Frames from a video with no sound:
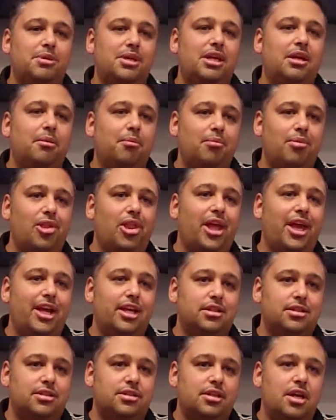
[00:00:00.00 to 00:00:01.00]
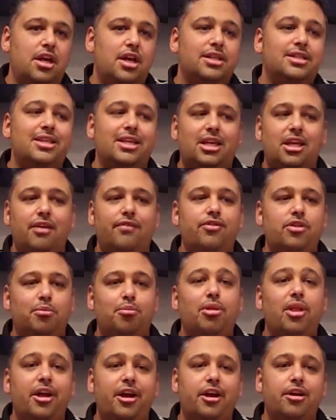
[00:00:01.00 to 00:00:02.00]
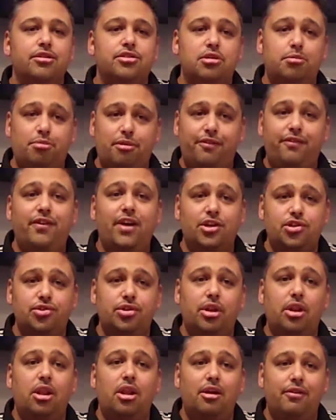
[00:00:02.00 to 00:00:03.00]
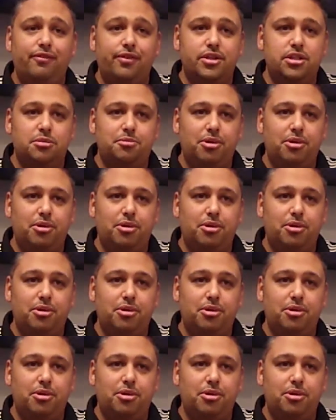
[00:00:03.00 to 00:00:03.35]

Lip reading: to be in place to give the players a professional enough